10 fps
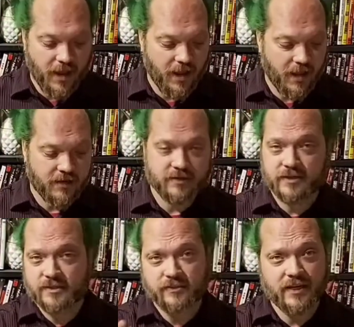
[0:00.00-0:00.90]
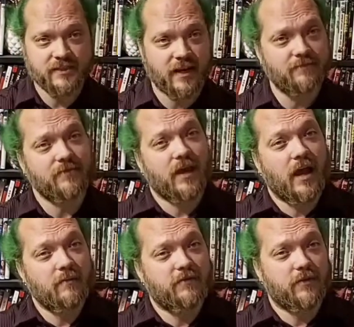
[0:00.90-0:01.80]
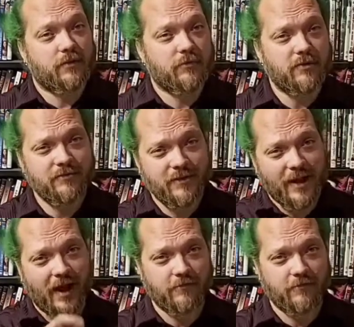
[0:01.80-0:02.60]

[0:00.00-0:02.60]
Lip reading: And until next time, I'm Phil the Thrill.